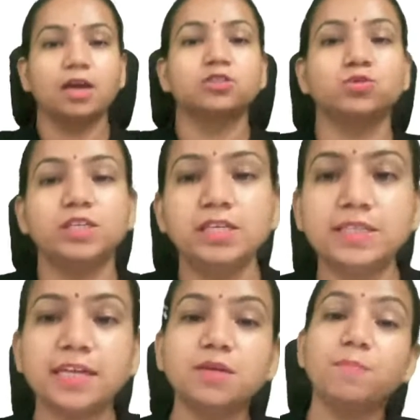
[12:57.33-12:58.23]
So these
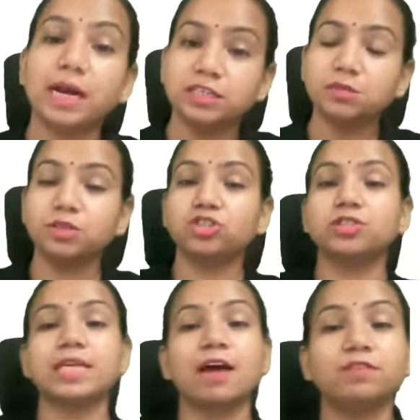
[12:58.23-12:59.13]
are the binary
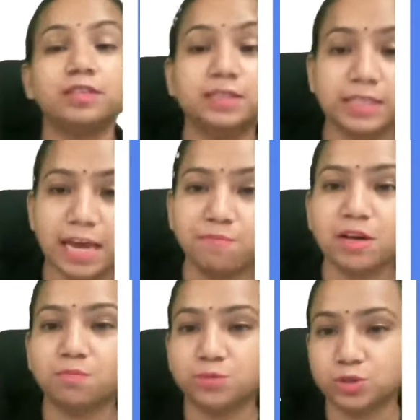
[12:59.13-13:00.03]
mixtures having the same
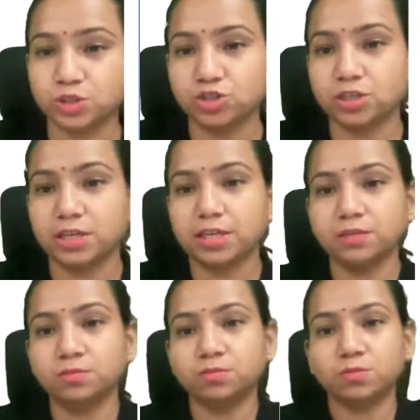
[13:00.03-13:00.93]
composition in